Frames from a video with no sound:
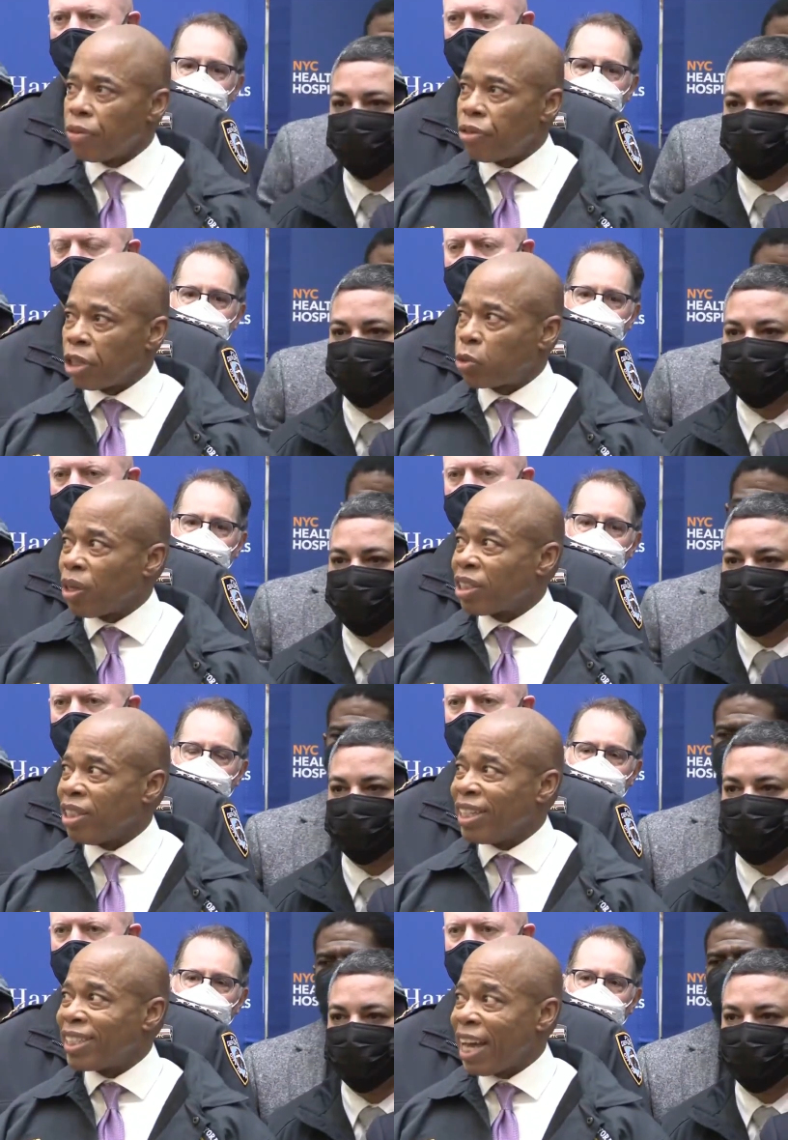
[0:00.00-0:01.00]
Speaker 1: This was
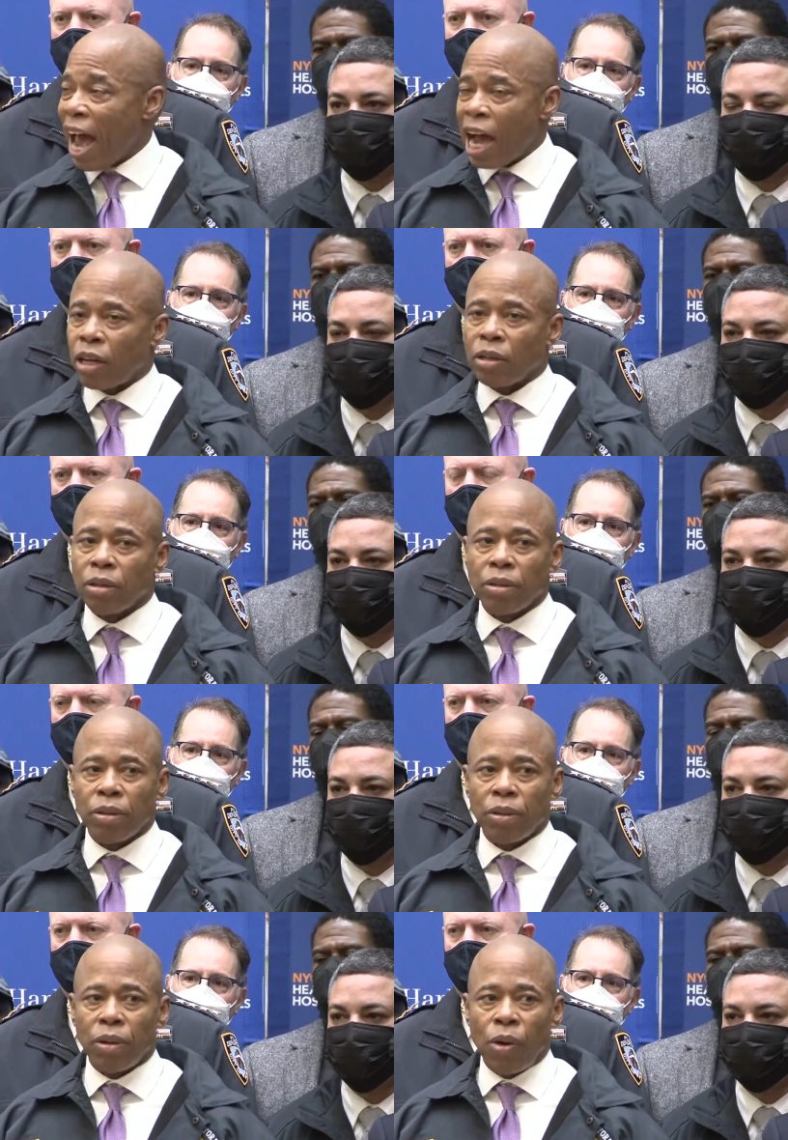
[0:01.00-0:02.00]
an attack
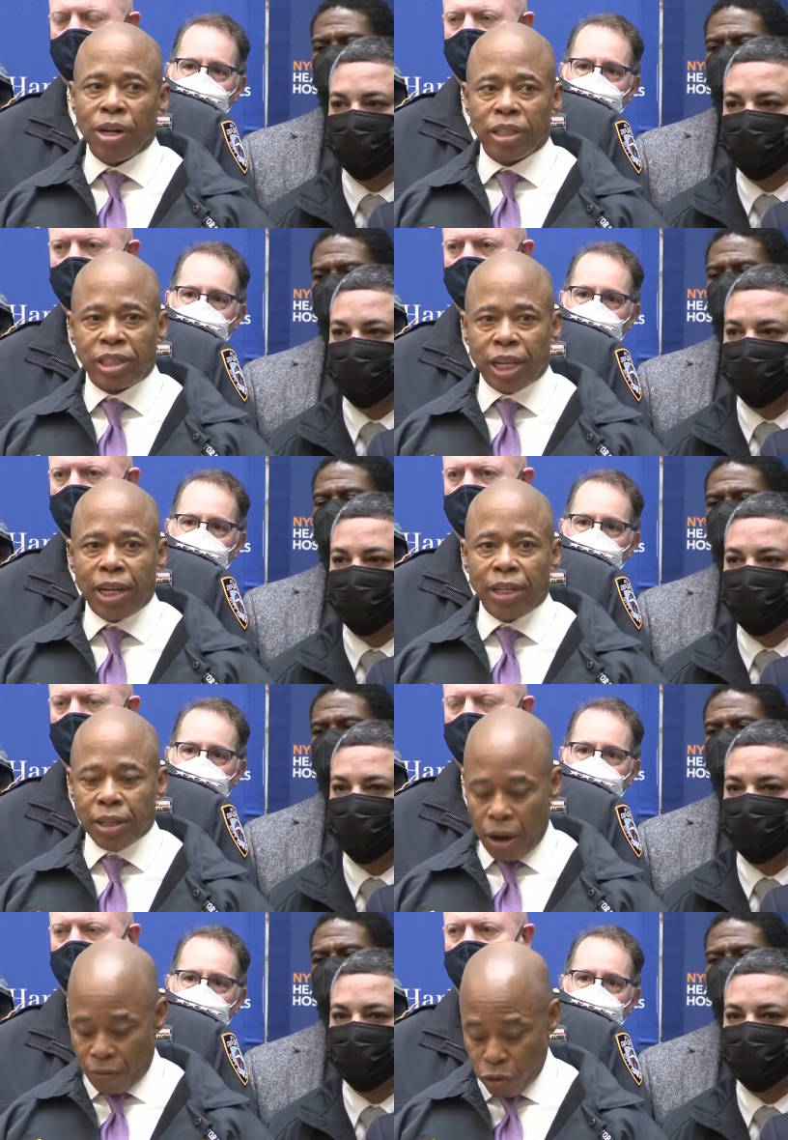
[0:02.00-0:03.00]
on the
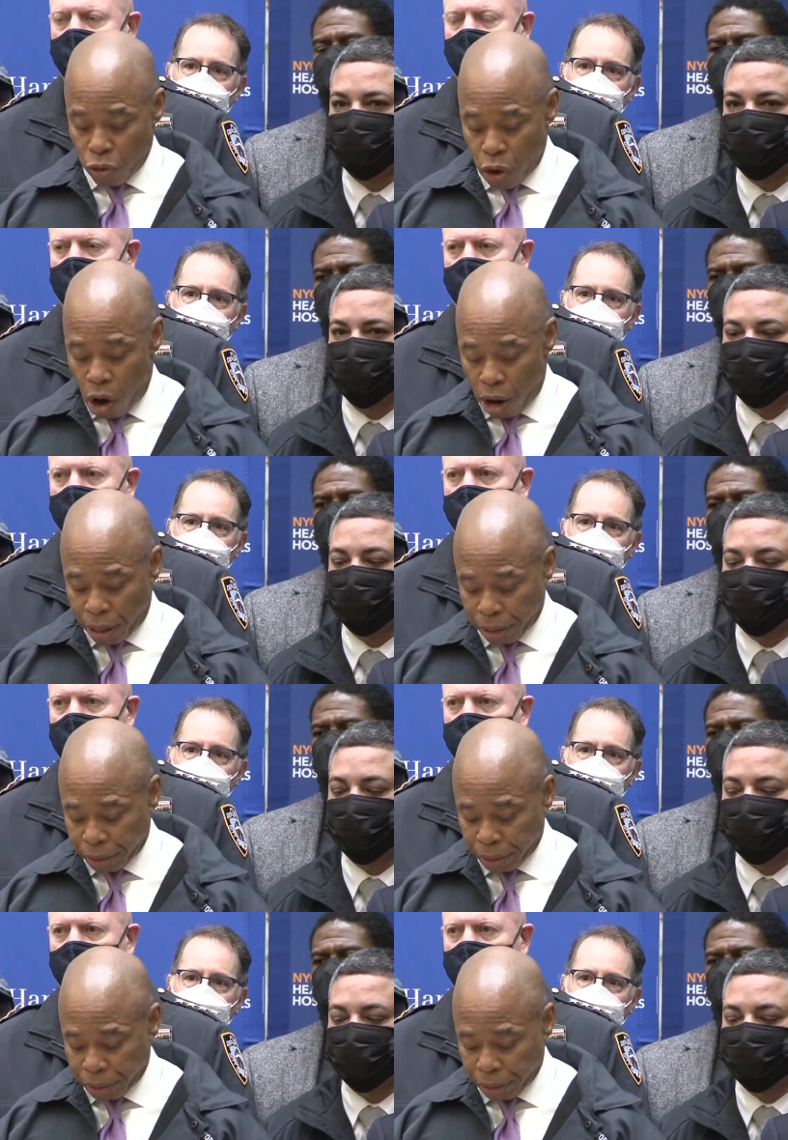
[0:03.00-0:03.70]
city of New York.